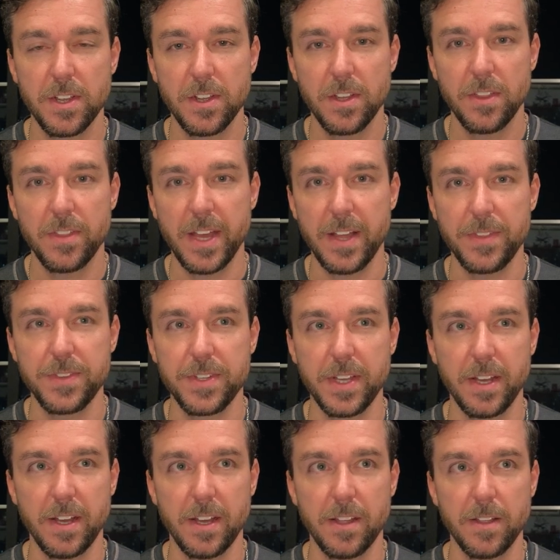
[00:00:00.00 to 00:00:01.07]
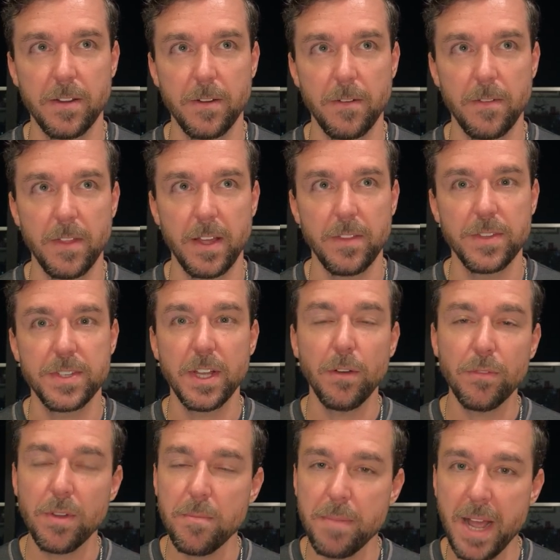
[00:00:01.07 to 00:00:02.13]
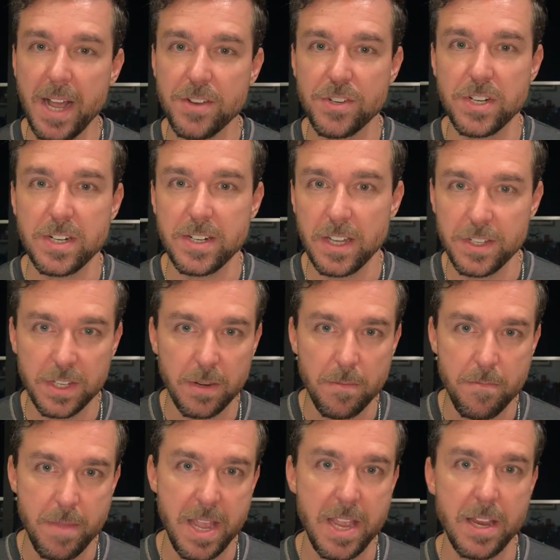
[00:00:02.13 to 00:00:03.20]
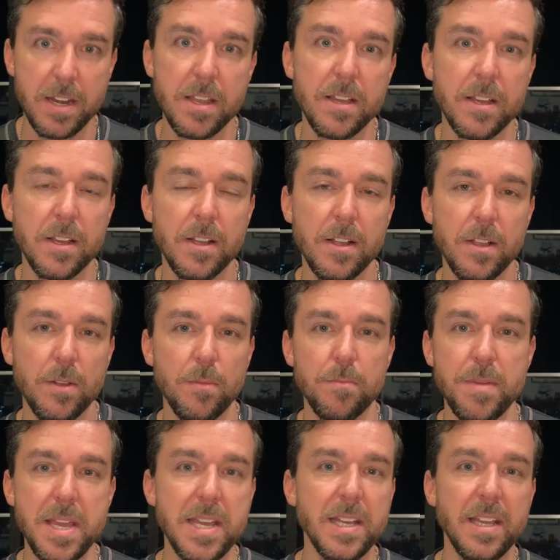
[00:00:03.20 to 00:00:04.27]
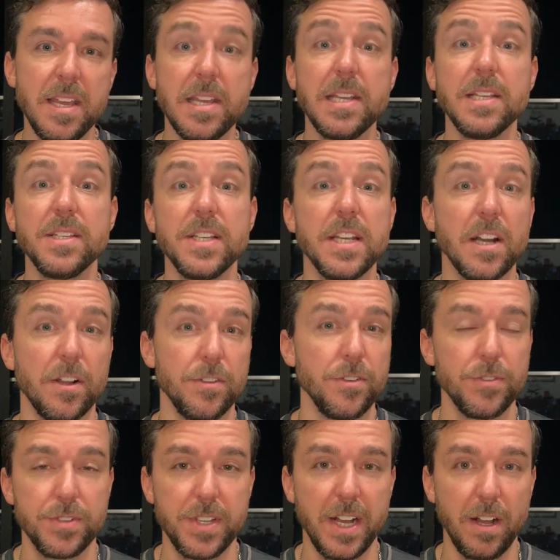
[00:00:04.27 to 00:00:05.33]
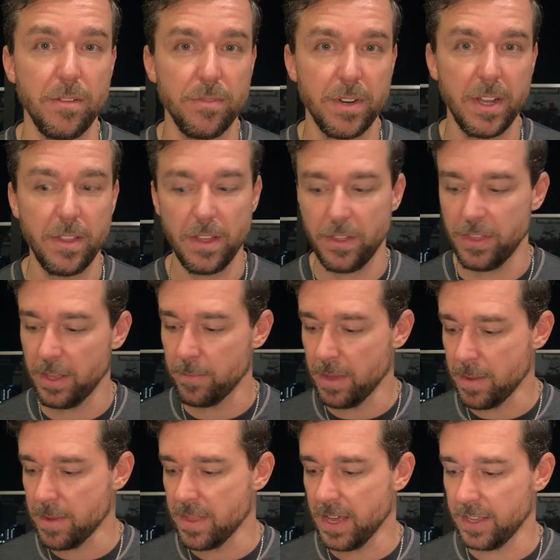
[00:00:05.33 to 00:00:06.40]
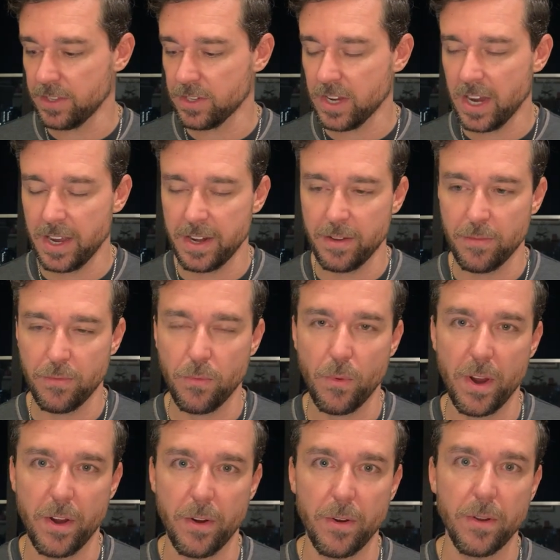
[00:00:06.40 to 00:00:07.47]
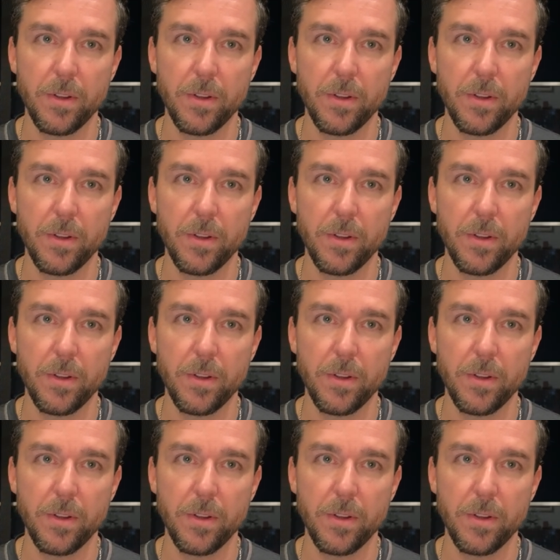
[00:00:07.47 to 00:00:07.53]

That self-compassion doesn't mean being easy on yourself, and I think maybe that's kind of where